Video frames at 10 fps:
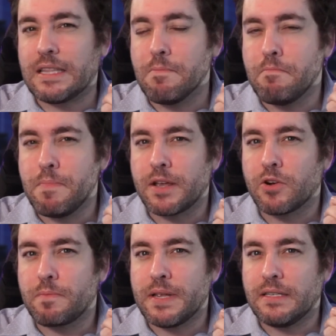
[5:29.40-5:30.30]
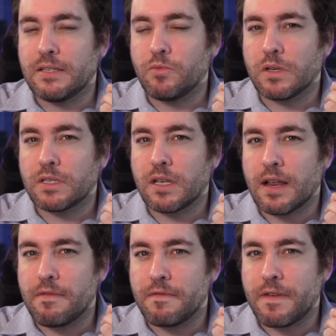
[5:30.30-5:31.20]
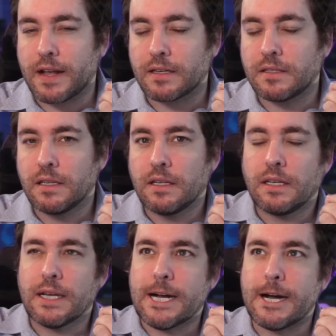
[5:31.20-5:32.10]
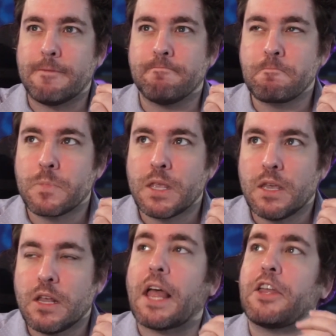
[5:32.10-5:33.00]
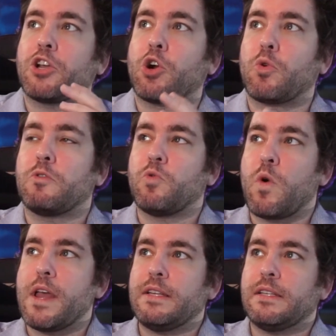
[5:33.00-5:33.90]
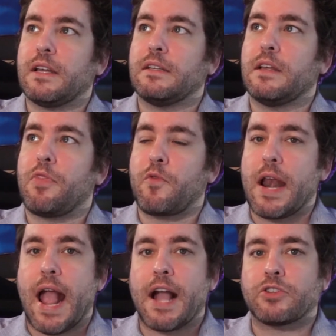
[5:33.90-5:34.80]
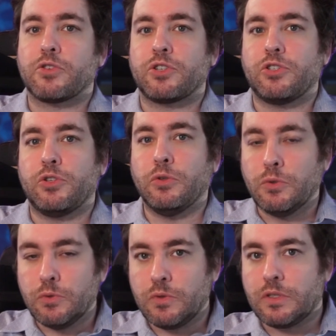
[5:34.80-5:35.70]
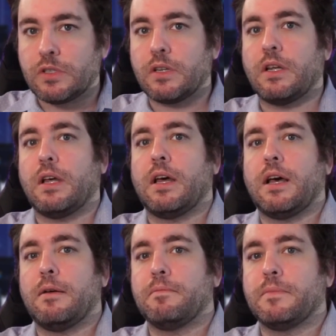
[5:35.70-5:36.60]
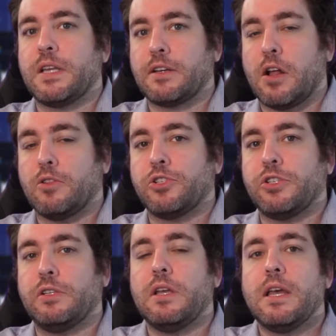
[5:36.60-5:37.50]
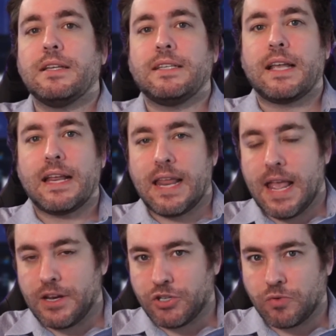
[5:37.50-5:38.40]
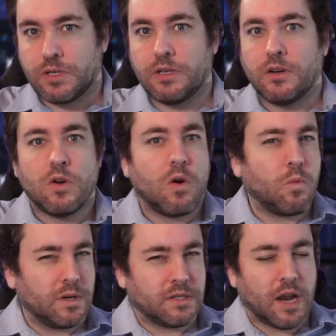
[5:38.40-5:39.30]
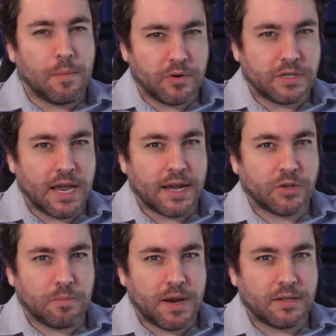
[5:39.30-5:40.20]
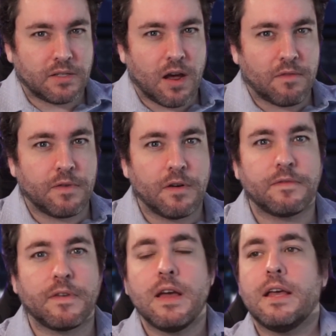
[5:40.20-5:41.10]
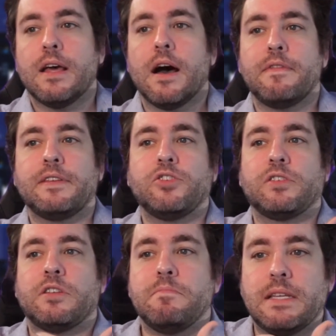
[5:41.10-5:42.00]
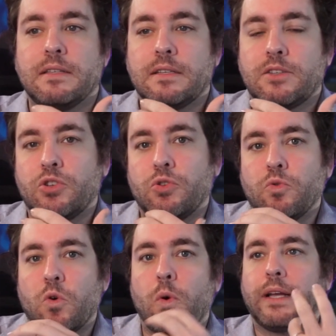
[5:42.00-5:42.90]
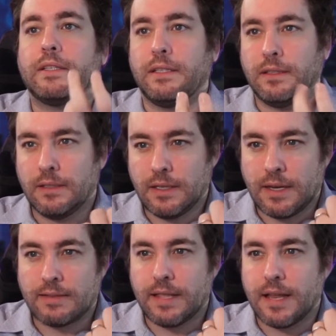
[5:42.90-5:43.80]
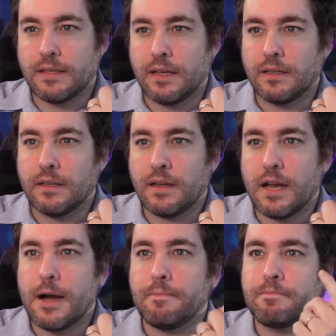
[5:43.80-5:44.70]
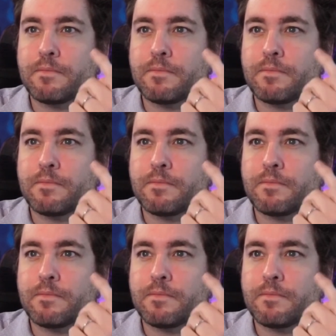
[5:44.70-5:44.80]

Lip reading: bigger piece to what's going to affect like current ways threat actors use technology to gain entry, or what cyber attacks are based off of. This is just a means to quickly get that done.